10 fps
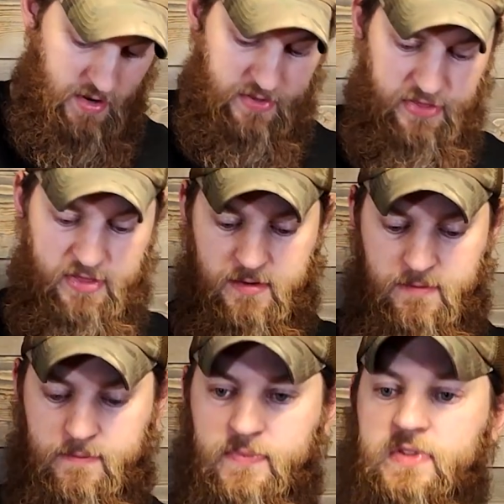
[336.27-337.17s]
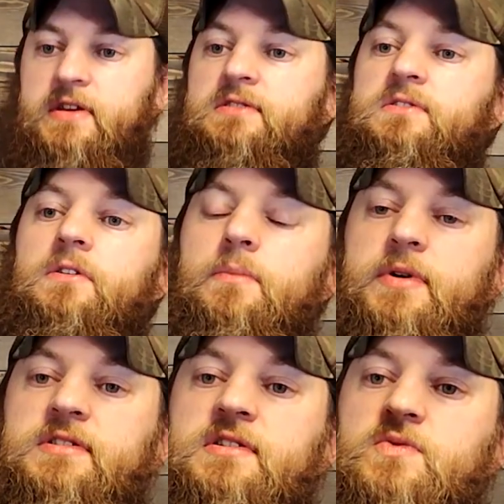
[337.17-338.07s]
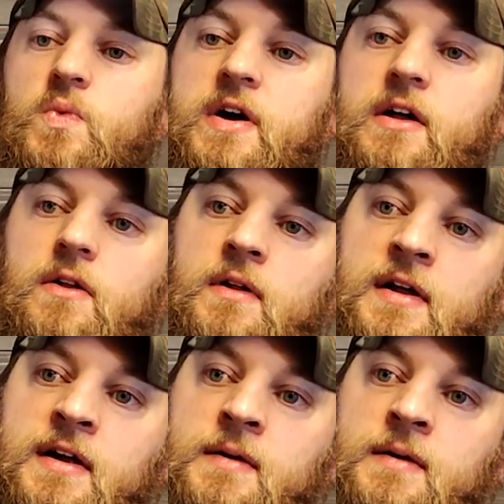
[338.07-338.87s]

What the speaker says: with these little bits as well.